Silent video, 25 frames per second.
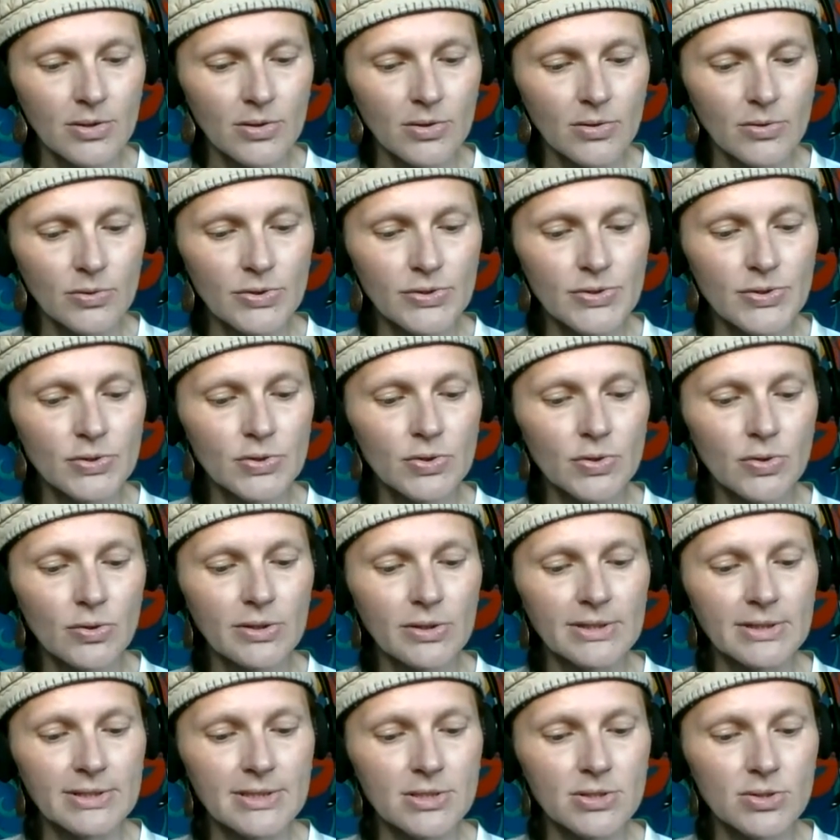also
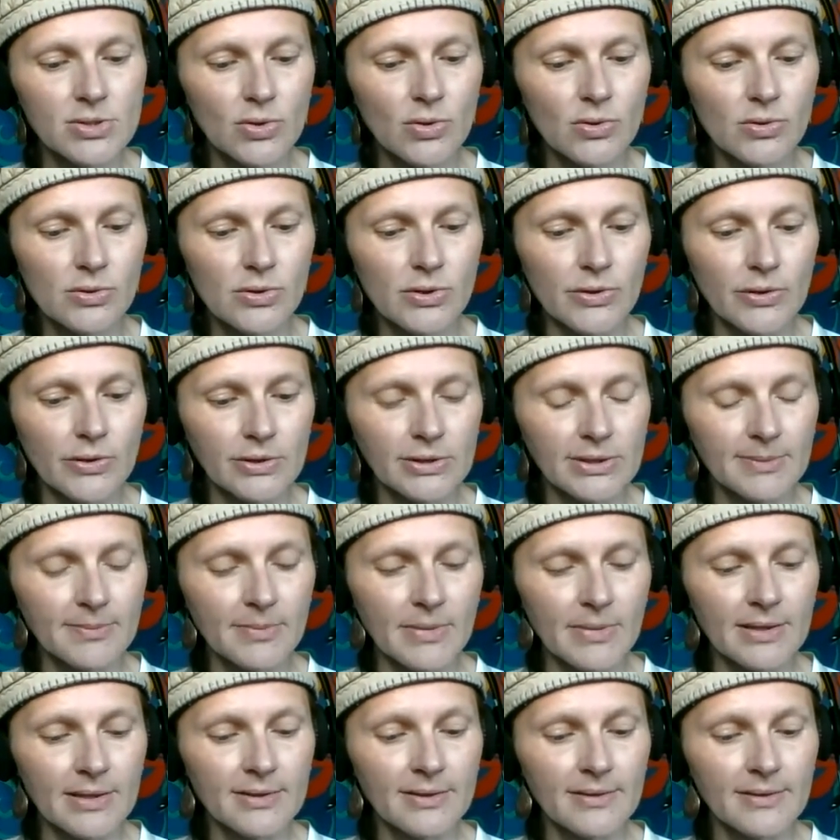took its toll on
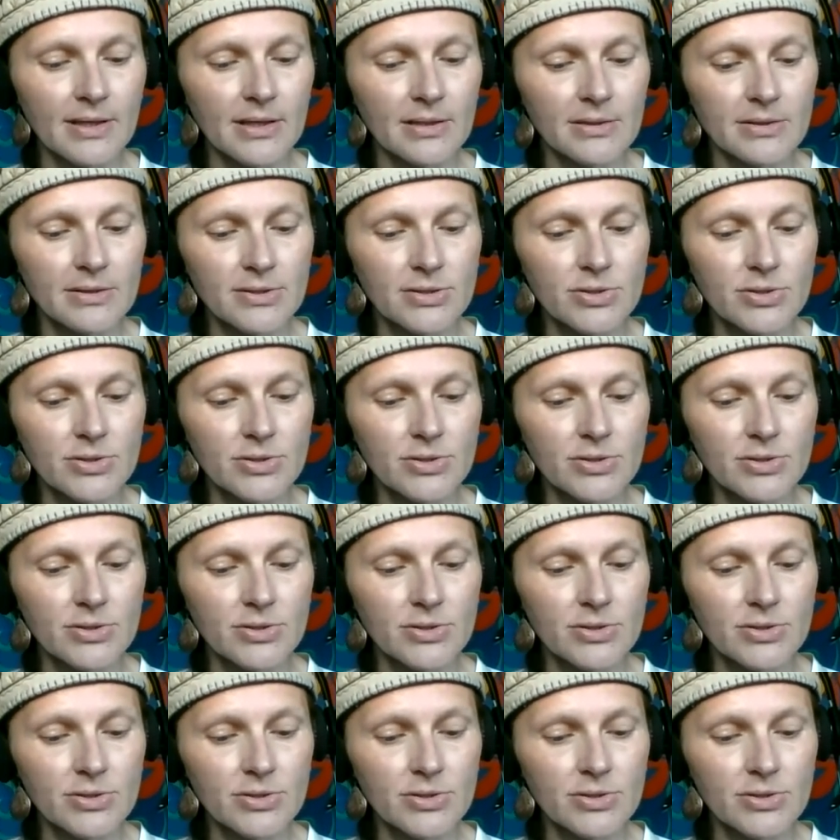the